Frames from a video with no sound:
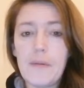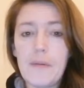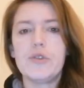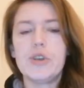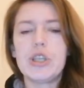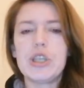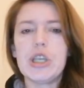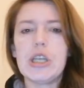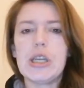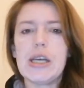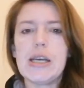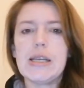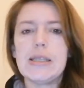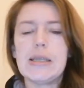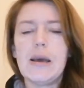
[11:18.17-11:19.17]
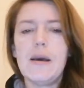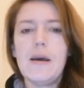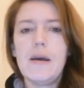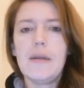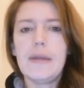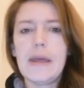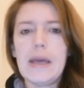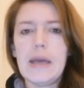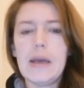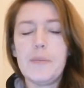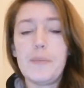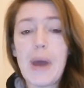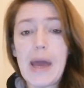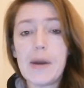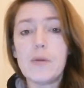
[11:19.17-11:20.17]
Christian is the
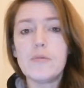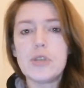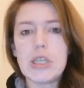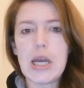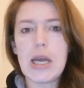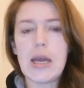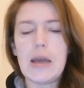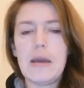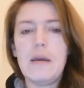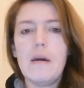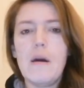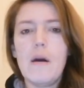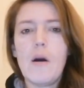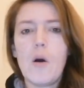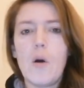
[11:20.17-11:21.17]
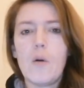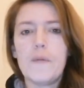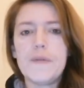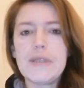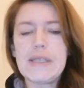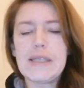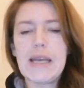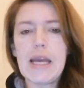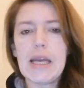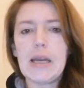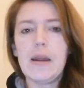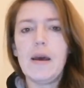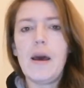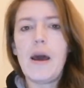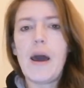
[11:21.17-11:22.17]
penalty of
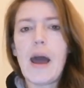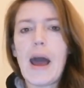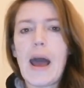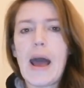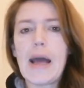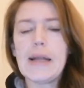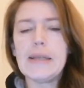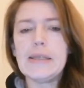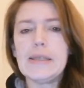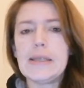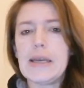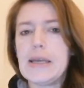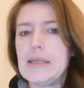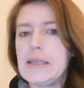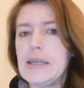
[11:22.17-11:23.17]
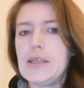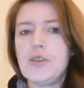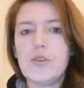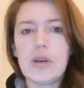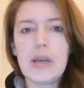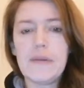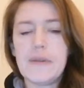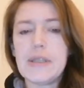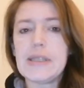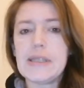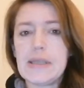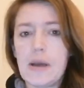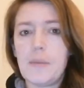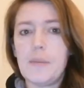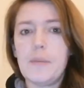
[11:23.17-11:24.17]
sin, and indeed you're given
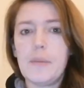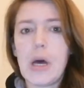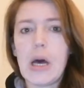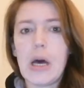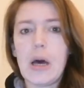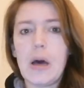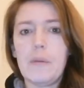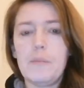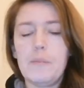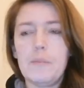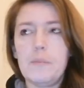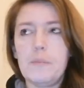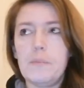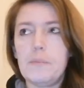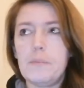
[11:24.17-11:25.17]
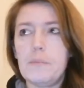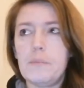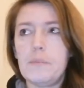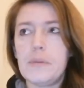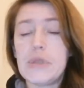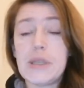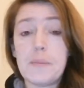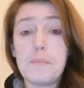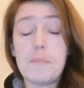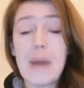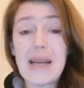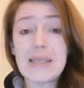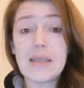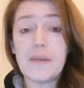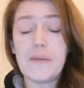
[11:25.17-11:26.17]
some um some
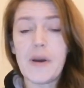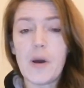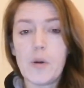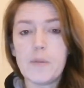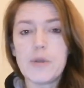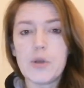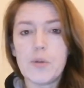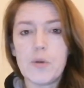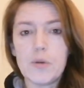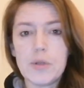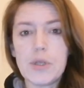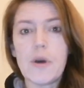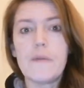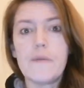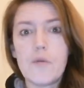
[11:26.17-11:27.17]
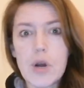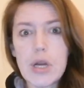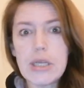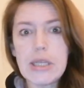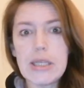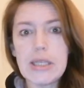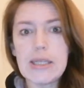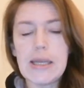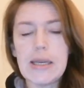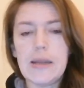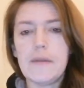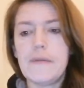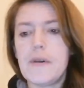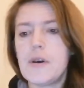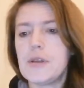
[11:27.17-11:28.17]
massive help towards avoiding sin
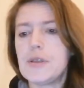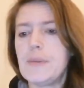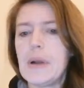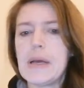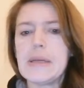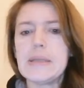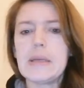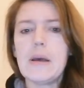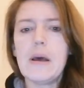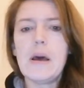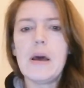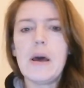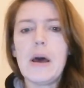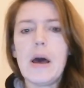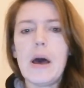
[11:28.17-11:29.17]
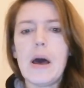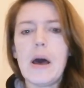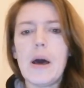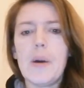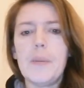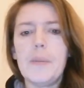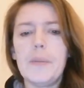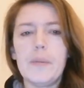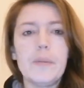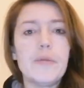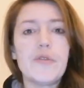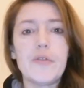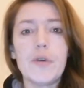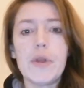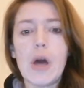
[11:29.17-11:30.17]
in the first place, um
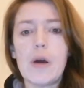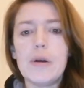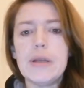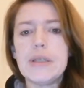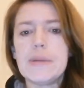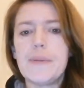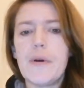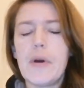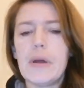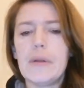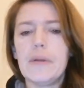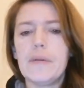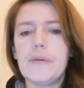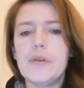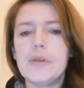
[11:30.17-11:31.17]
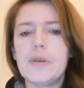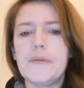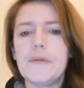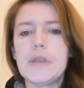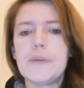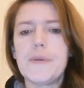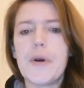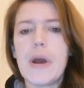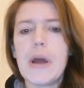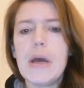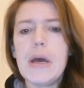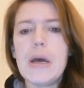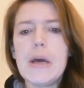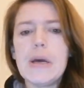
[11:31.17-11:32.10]
through the Holy Spirit and the fruits of the Spirit.